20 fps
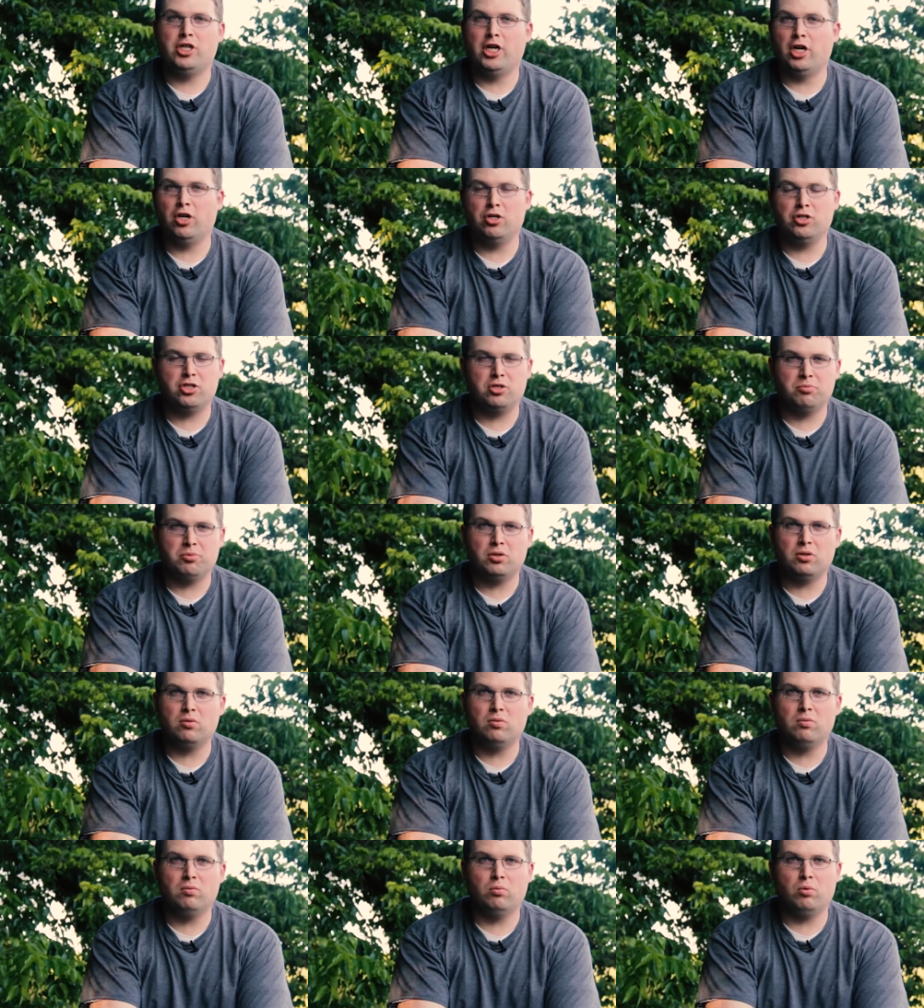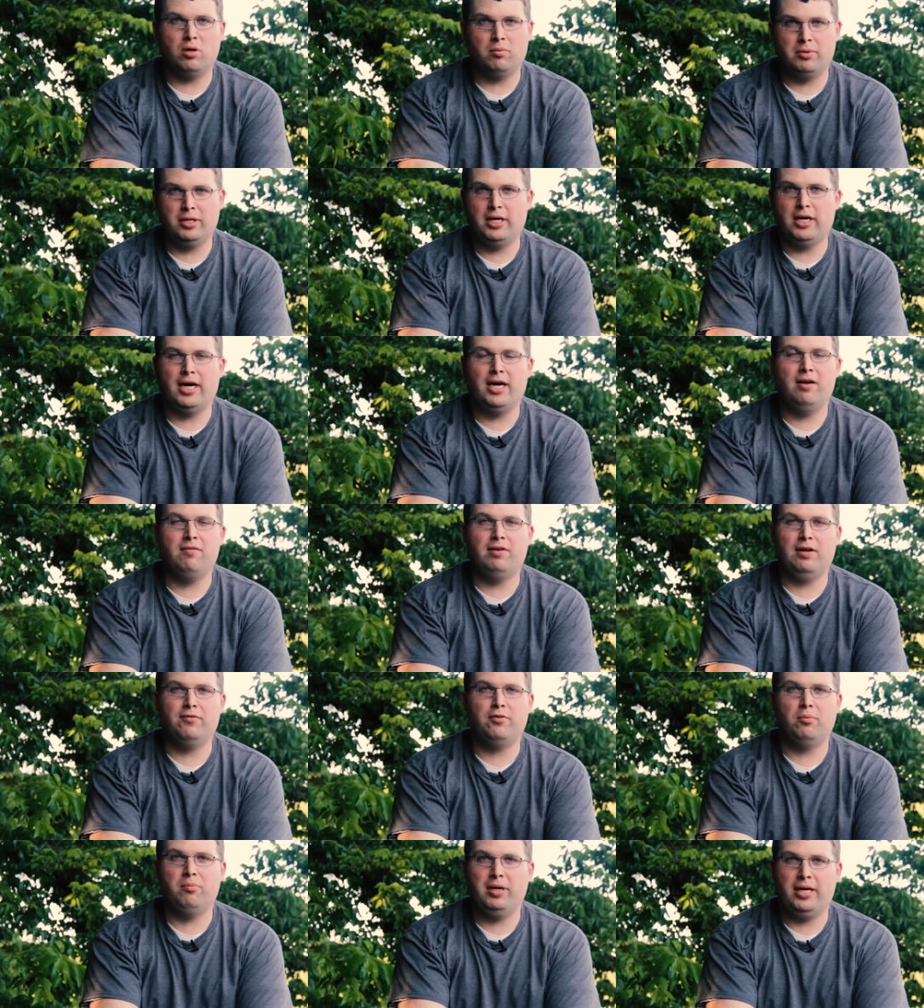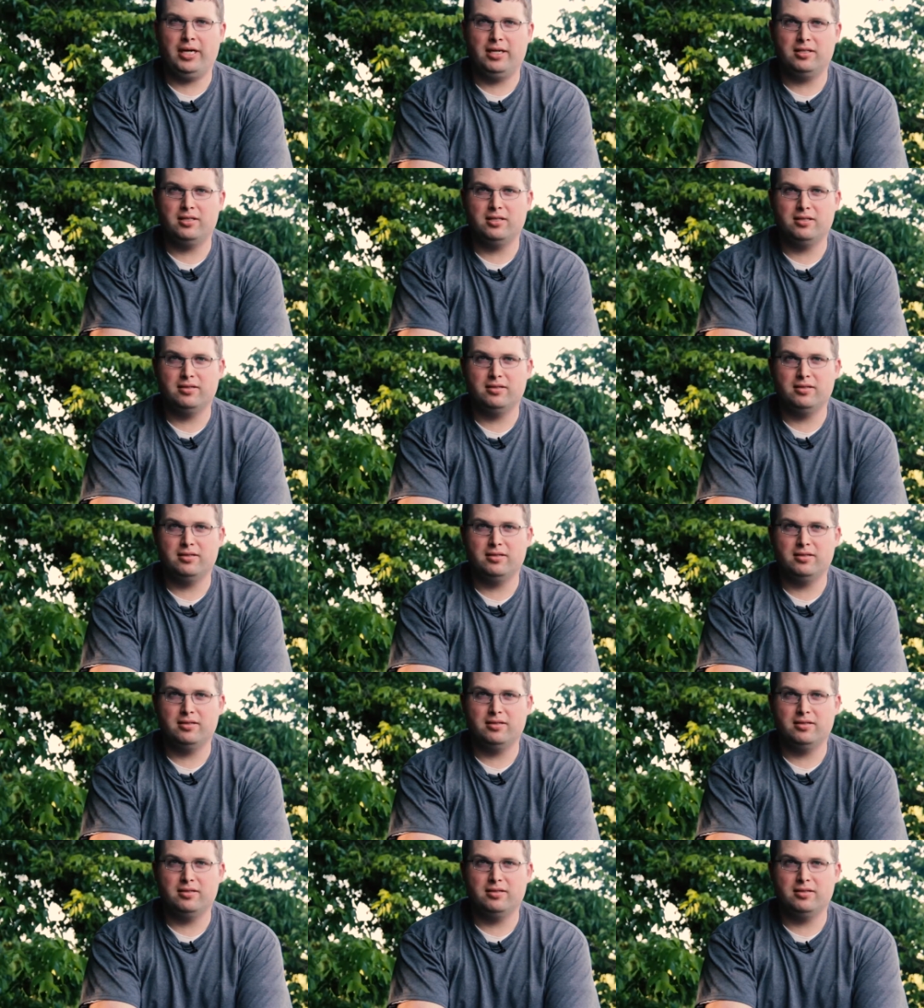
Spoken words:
cherishable woman I have ever met.